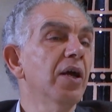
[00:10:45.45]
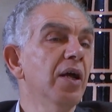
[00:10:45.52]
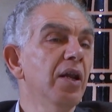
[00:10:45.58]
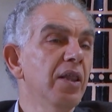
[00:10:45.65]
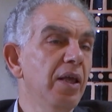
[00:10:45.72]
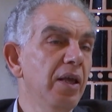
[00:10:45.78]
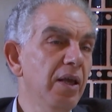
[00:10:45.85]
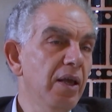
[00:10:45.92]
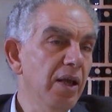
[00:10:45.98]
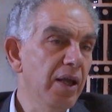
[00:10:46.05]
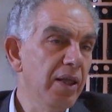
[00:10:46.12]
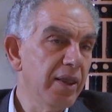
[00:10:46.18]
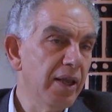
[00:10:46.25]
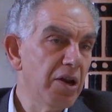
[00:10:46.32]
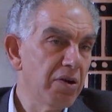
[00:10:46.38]
and the
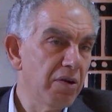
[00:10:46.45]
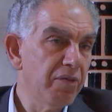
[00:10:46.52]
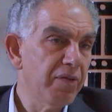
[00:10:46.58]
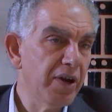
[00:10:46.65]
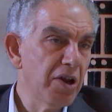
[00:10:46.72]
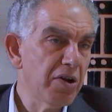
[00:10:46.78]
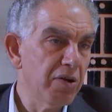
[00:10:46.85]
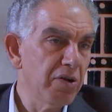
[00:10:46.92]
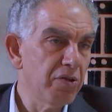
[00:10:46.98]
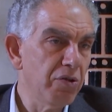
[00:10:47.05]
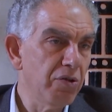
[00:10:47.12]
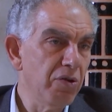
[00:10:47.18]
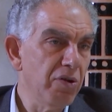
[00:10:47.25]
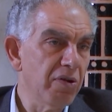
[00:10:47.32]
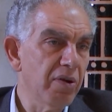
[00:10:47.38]
international financial
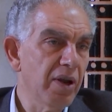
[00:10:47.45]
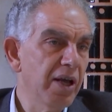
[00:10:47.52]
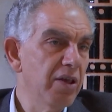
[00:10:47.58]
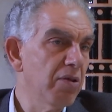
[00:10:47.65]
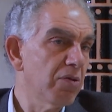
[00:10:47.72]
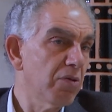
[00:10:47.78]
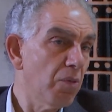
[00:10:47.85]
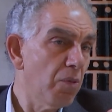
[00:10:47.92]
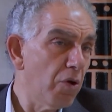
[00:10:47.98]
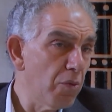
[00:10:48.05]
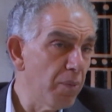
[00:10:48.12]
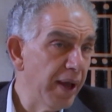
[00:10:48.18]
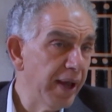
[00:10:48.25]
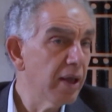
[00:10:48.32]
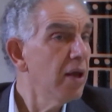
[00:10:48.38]
institution, either the World
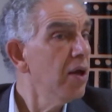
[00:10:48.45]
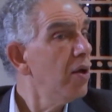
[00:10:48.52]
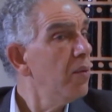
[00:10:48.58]
Bank,